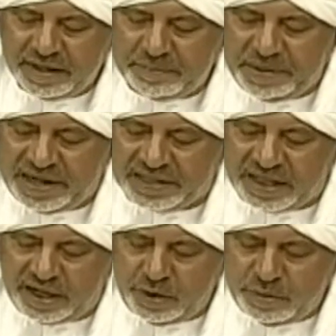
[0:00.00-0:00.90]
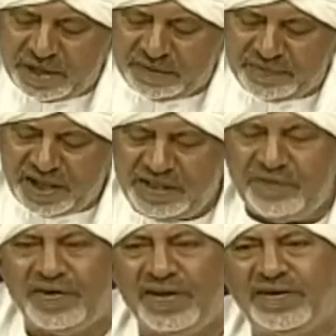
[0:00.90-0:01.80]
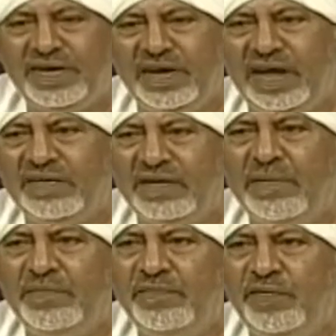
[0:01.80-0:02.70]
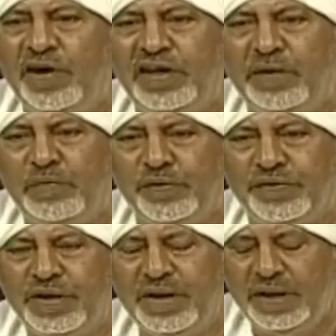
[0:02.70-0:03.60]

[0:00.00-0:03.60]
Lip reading: Palatal. You might find differences in some phonetic books.